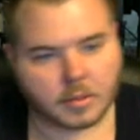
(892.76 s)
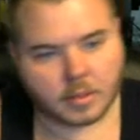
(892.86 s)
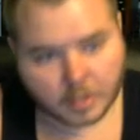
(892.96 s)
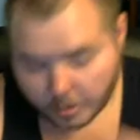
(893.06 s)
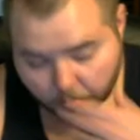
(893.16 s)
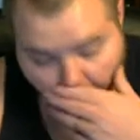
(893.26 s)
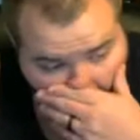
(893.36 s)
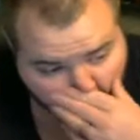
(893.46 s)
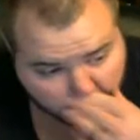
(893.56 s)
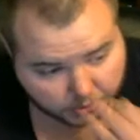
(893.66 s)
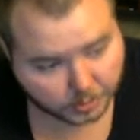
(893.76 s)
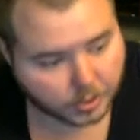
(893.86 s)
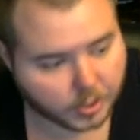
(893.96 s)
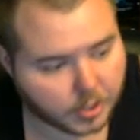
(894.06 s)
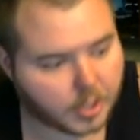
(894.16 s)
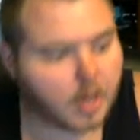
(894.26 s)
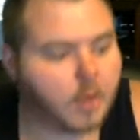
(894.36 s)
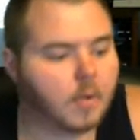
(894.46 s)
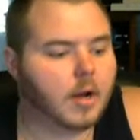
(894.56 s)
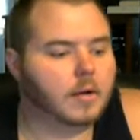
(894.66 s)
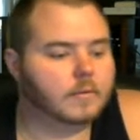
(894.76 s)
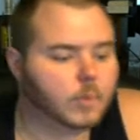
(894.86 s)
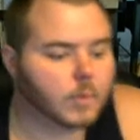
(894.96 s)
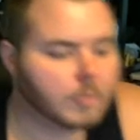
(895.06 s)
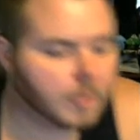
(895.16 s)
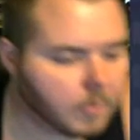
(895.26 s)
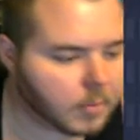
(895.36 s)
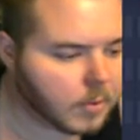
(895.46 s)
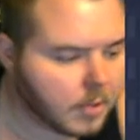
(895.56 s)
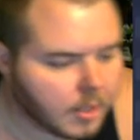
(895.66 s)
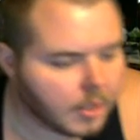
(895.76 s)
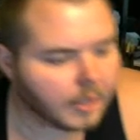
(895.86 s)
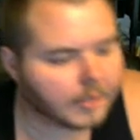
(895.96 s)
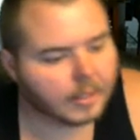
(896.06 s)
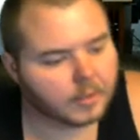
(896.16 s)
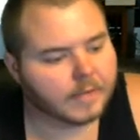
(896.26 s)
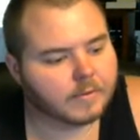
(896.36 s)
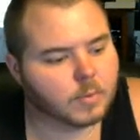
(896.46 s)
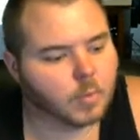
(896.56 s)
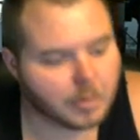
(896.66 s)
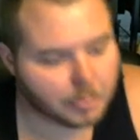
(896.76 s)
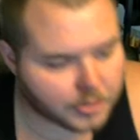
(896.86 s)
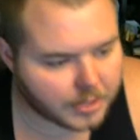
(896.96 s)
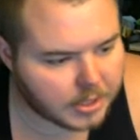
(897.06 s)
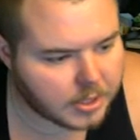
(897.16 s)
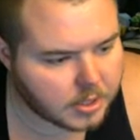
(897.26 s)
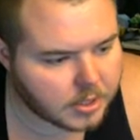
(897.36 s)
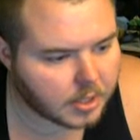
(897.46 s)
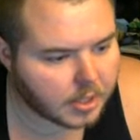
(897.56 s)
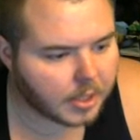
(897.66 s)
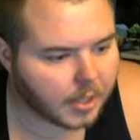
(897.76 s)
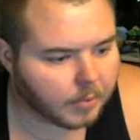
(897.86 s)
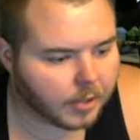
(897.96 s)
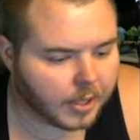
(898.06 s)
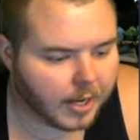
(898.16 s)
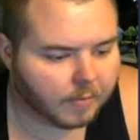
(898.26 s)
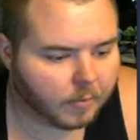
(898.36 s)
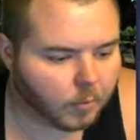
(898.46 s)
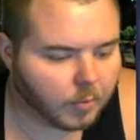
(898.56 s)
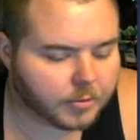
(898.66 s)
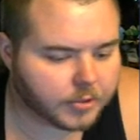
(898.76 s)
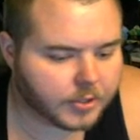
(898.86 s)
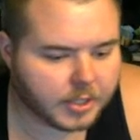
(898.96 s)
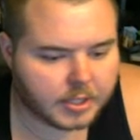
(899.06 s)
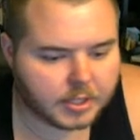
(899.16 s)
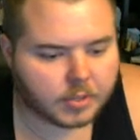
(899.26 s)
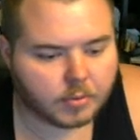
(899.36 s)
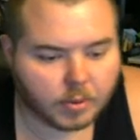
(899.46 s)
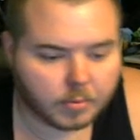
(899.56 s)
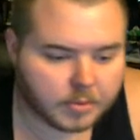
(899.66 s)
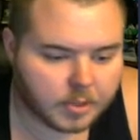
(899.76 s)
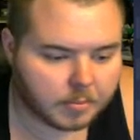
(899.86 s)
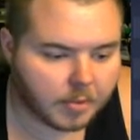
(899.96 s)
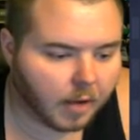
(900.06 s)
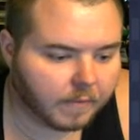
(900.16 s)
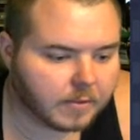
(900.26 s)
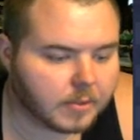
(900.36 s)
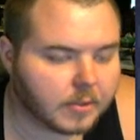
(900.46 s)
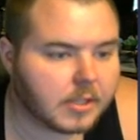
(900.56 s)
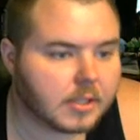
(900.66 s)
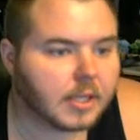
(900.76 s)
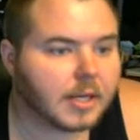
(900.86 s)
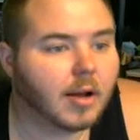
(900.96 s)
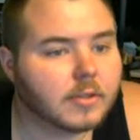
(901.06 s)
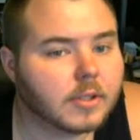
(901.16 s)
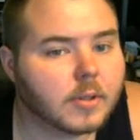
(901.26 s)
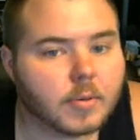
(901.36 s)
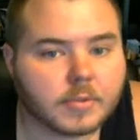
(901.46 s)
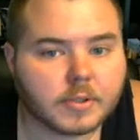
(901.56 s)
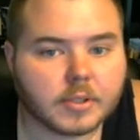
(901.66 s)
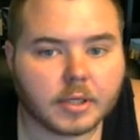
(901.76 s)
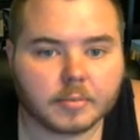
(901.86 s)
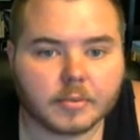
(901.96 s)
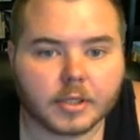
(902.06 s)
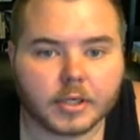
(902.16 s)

Now we're almost to our goal of 20 people, and that'll give us 1 prestige. And when having 1 prestige, it will opens up office buildings, and it also opens up the